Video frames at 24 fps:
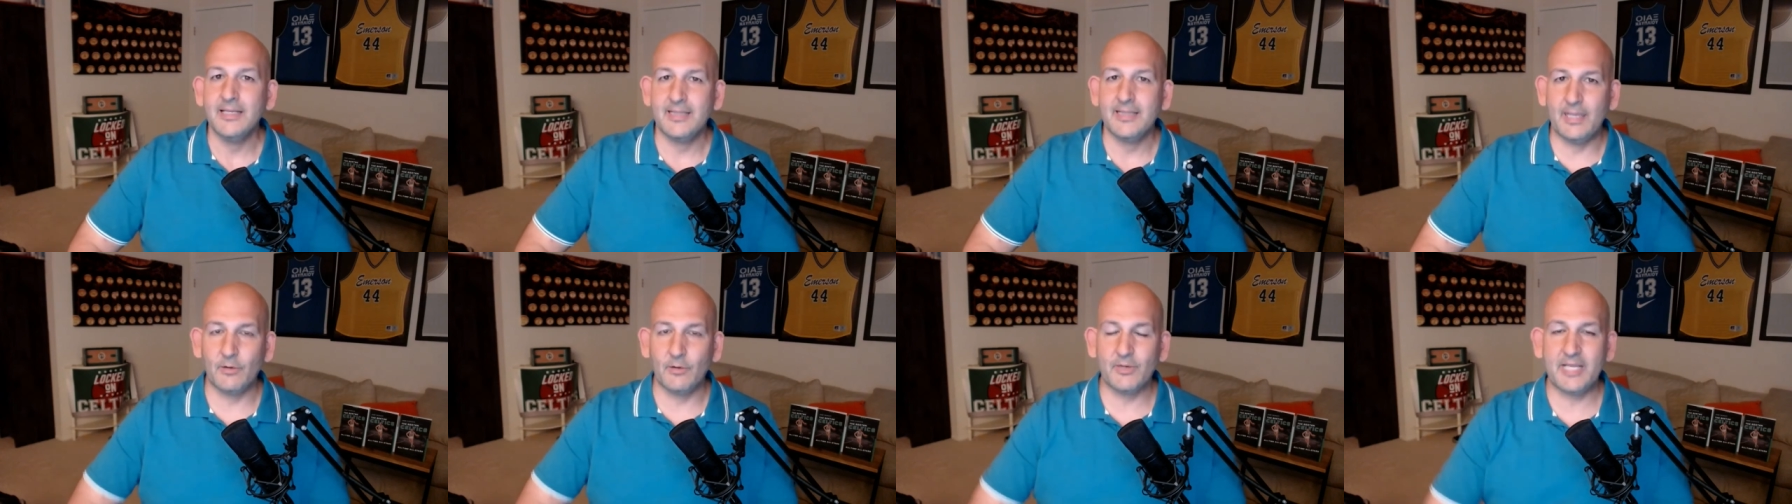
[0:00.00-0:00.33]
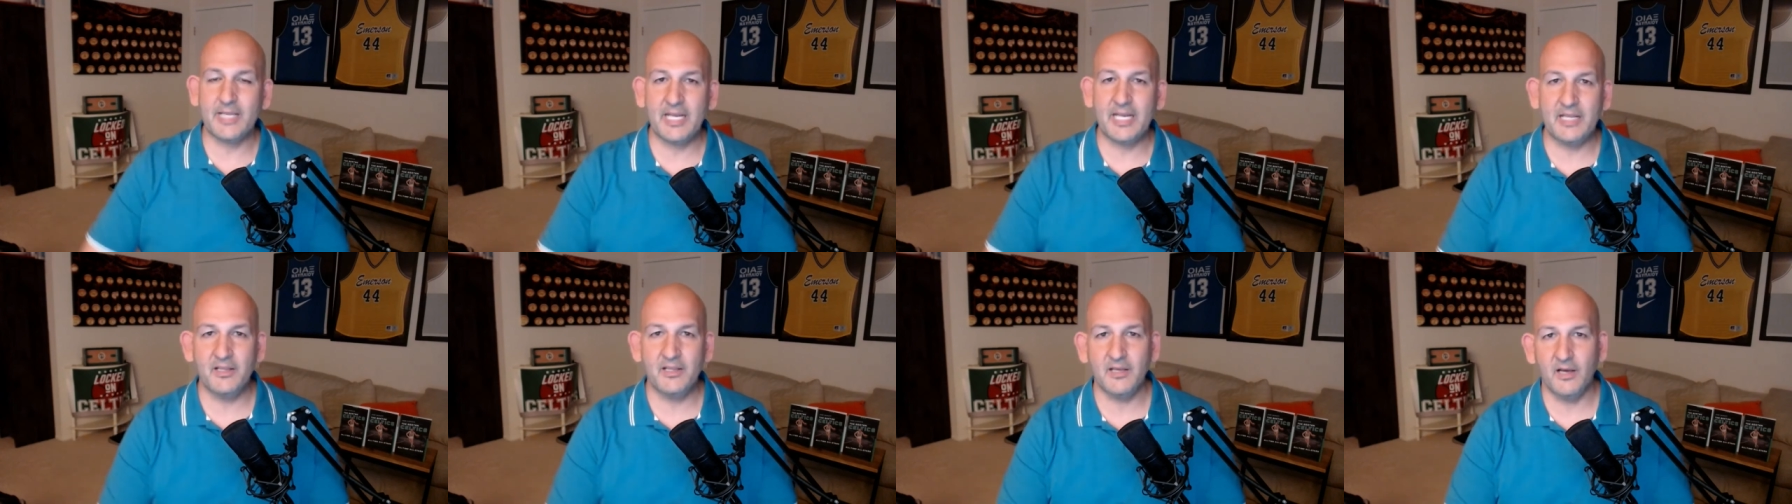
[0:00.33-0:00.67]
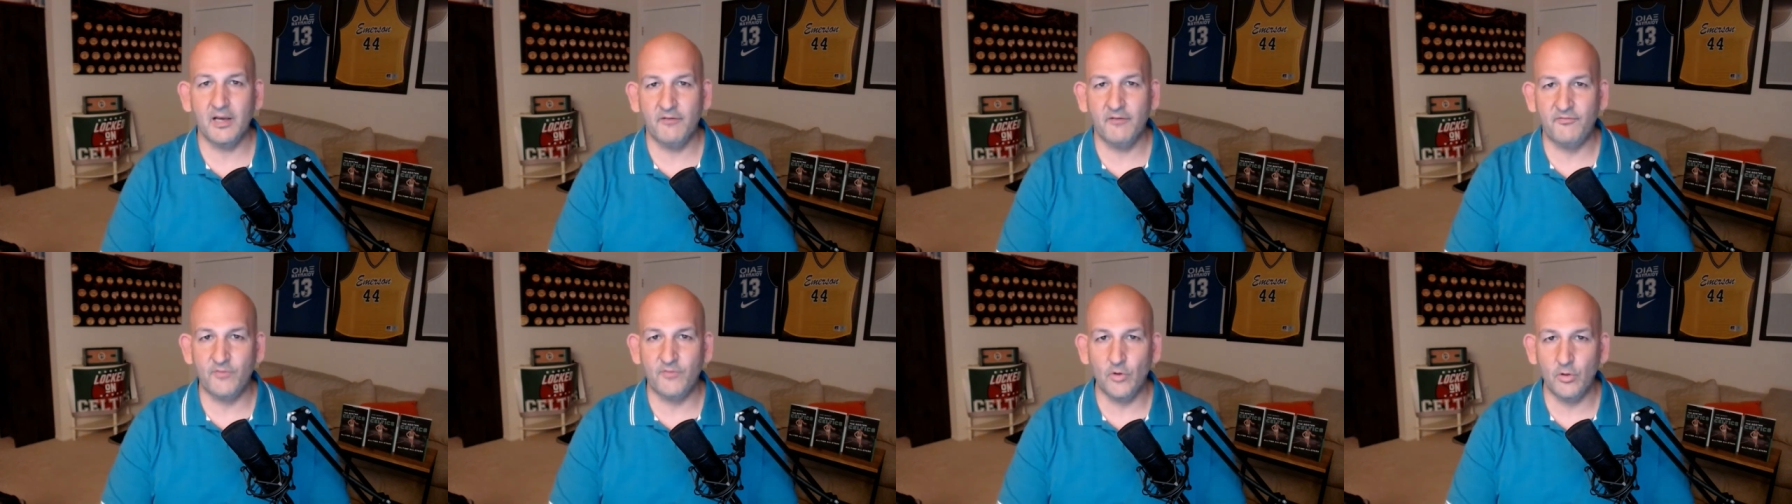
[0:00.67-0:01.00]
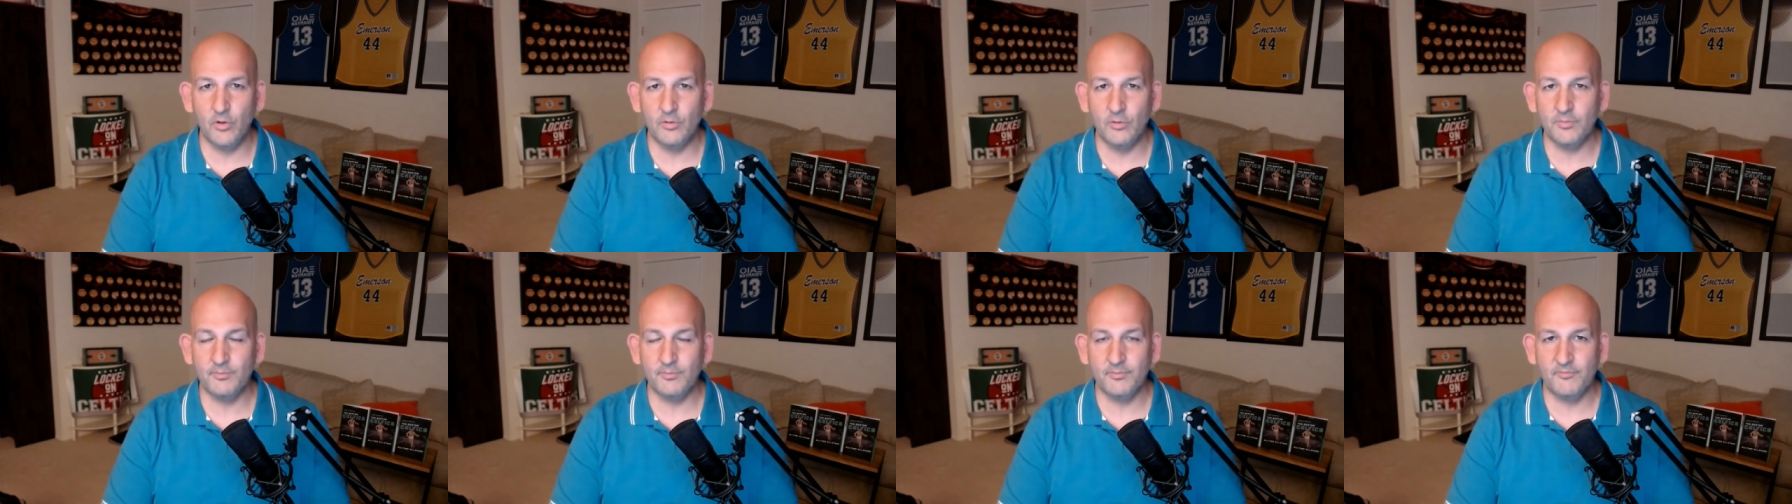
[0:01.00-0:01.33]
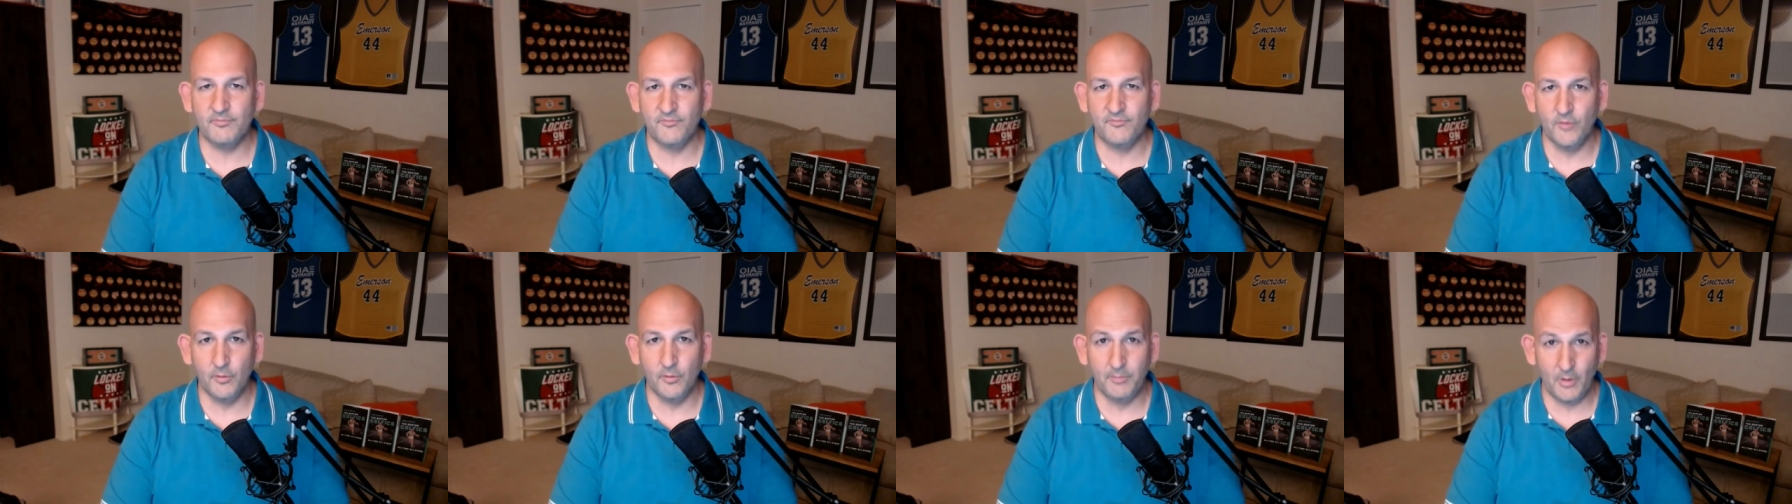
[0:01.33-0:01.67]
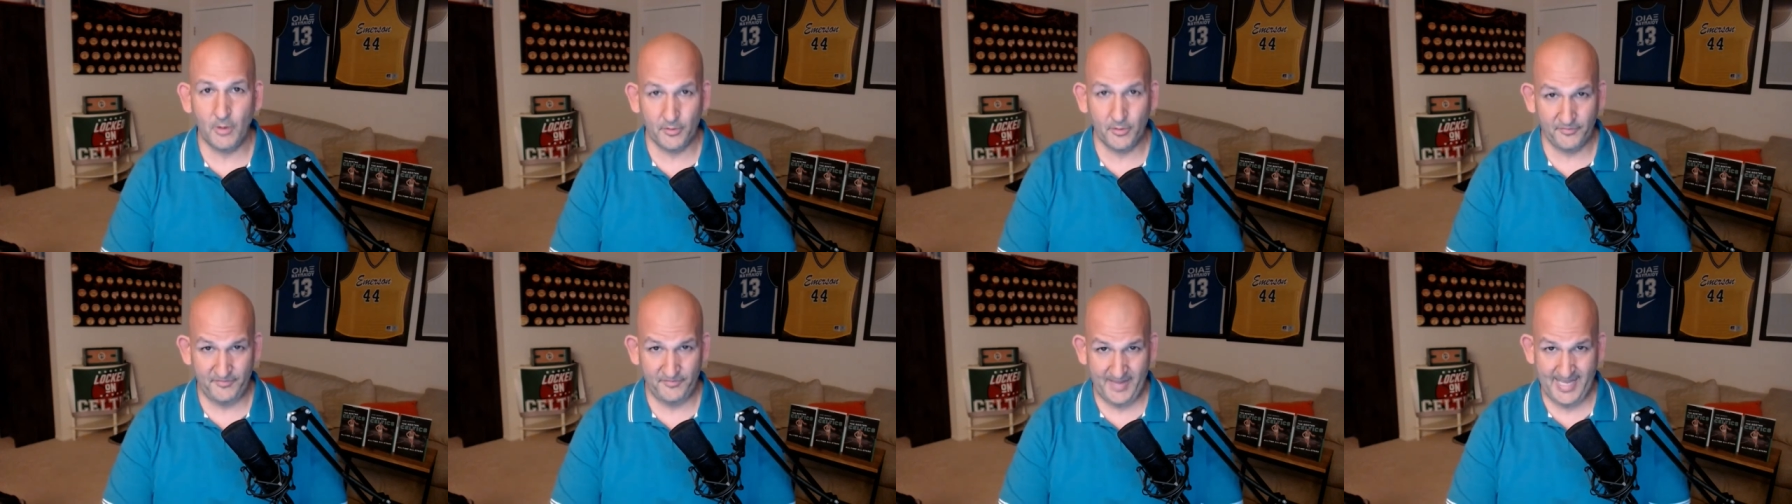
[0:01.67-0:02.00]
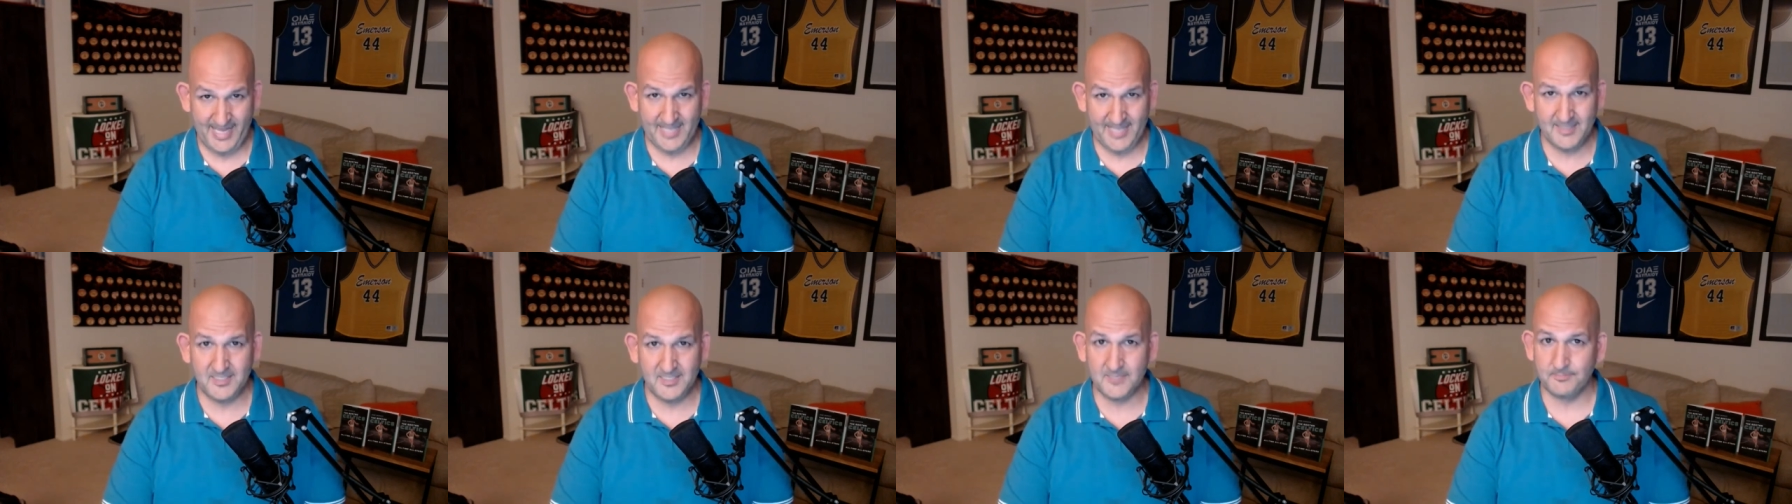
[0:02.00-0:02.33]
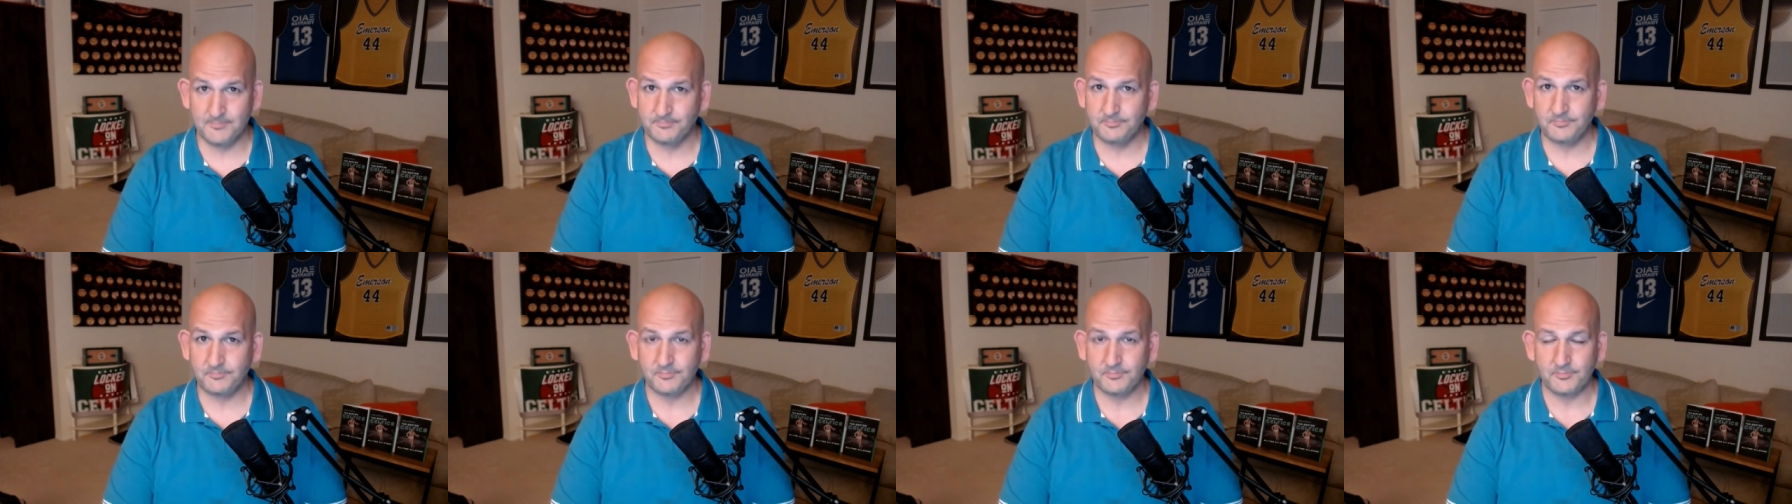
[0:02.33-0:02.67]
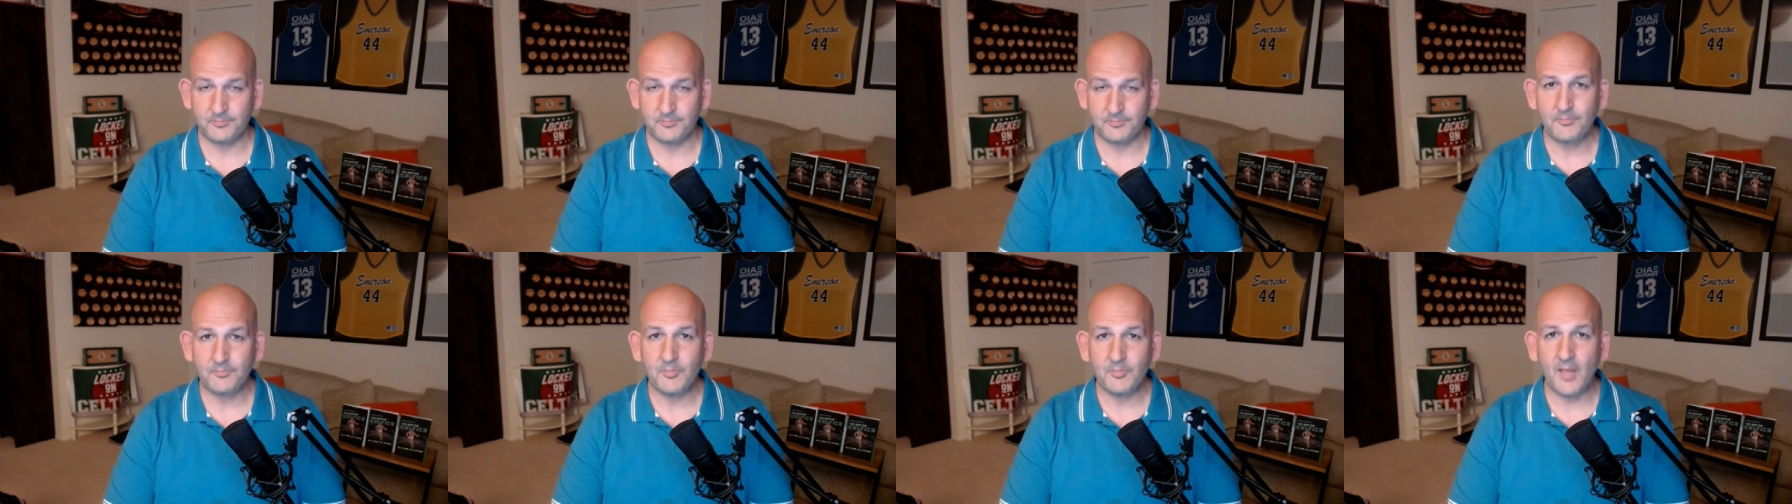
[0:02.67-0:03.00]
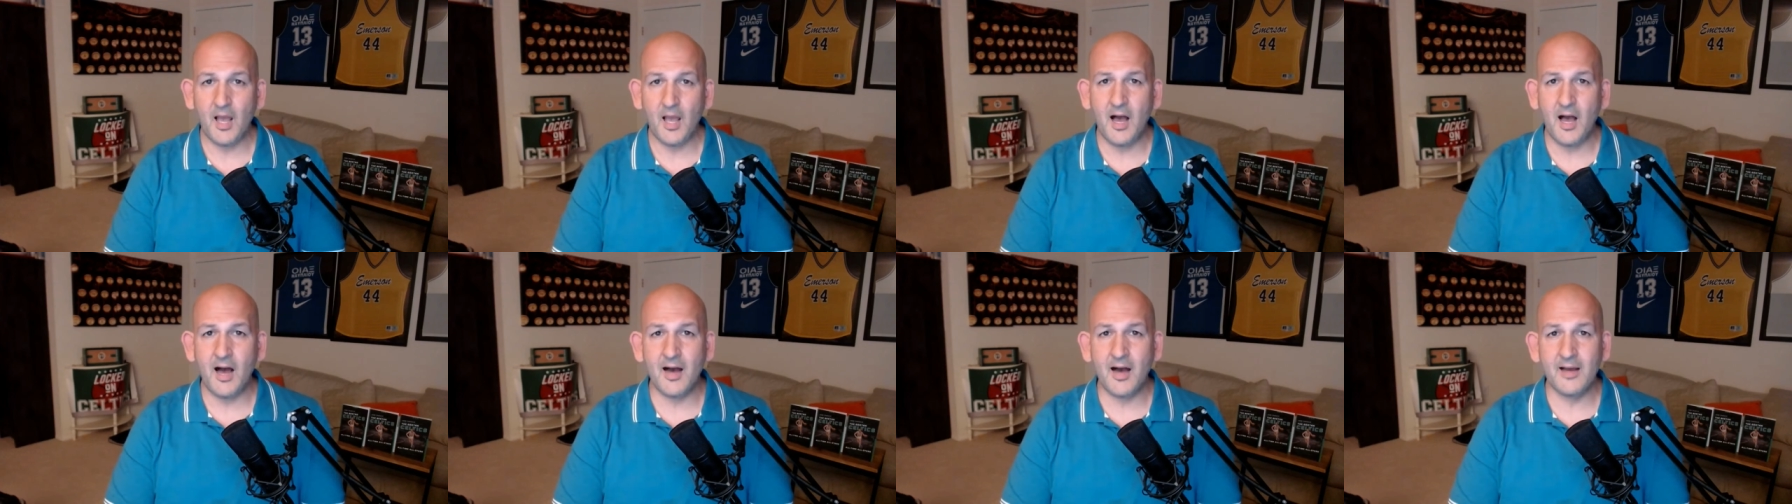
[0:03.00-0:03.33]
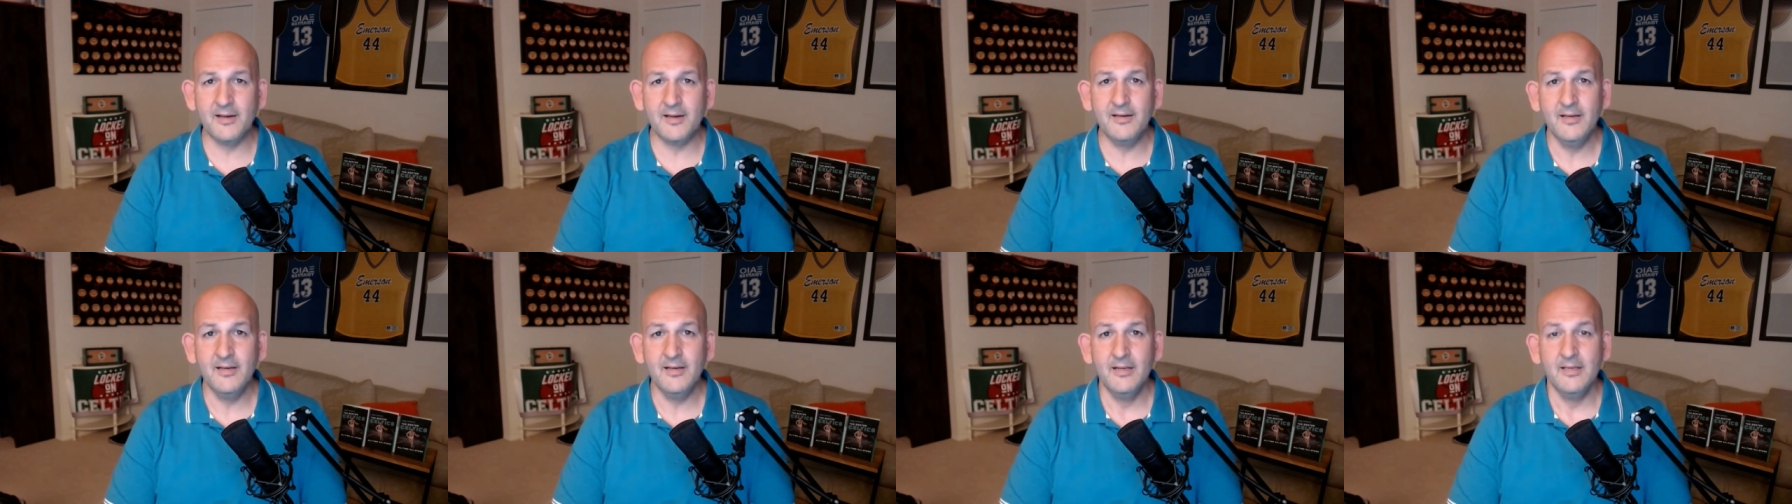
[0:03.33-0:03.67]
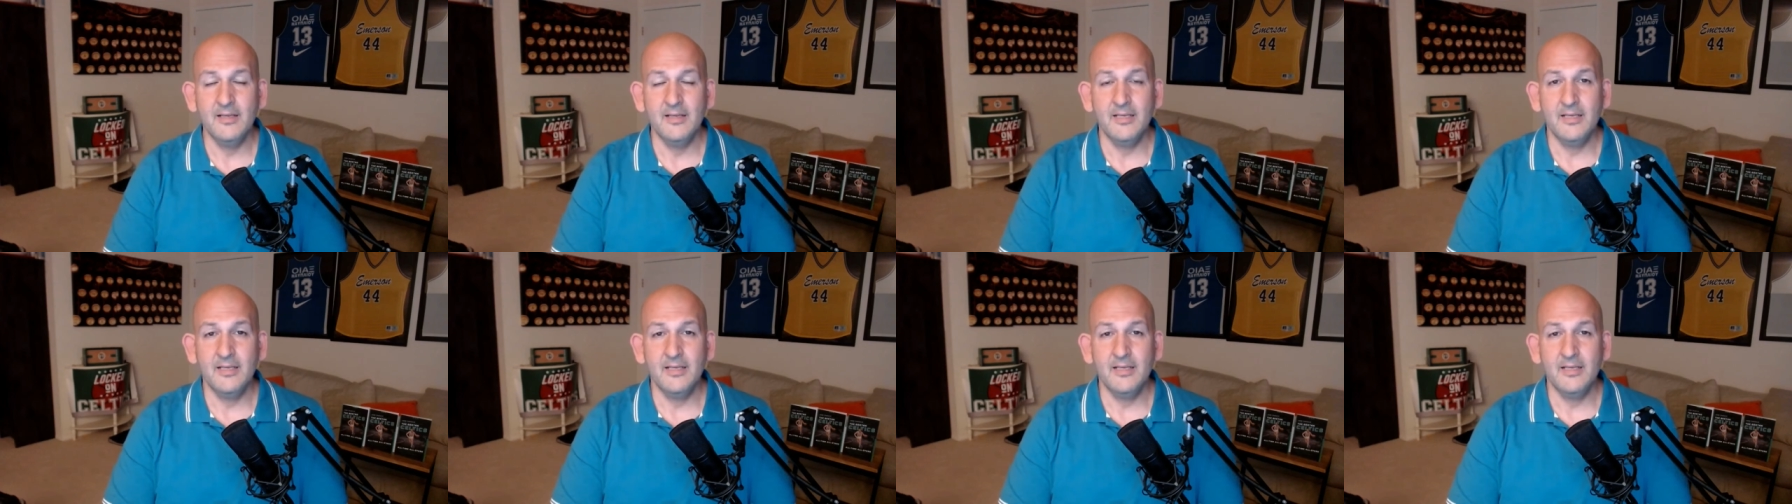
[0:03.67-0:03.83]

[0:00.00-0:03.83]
they were getting a full, full boat of fans on,